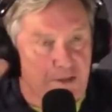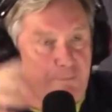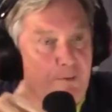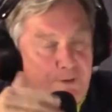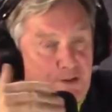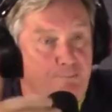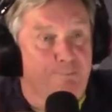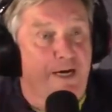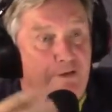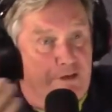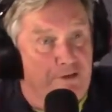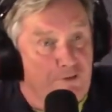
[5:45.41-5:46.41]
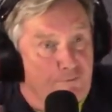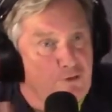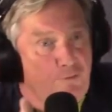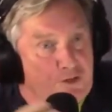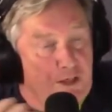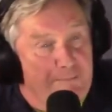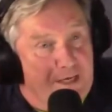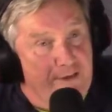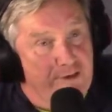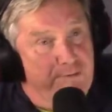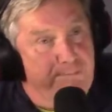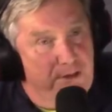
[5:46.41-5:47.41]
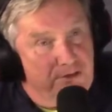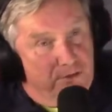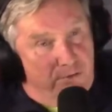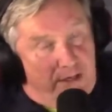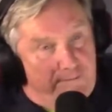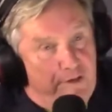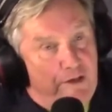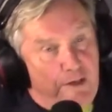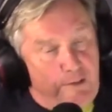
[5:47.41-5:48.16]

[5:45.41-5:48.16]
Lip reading: There might be some background stuff, because obviously I'm an anxious person or whatever,